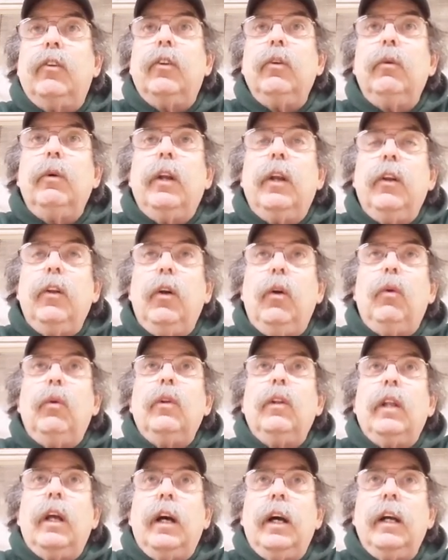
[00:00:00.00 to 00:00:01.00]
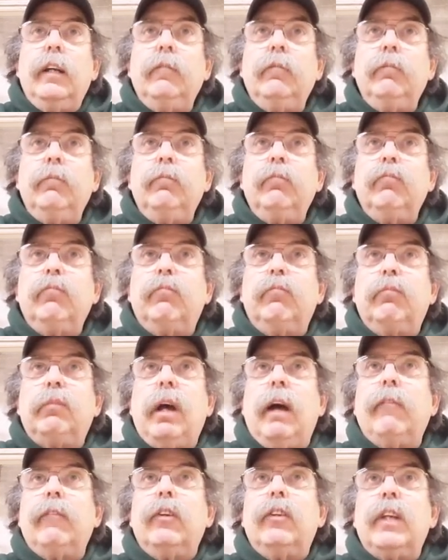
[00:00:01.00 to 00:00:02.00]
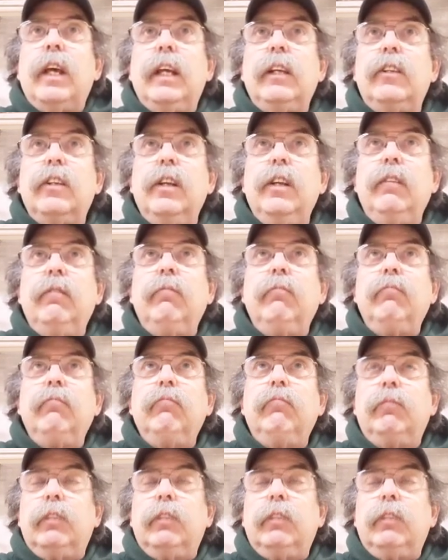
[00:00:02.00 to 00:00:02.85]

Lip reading: doing an online conversation,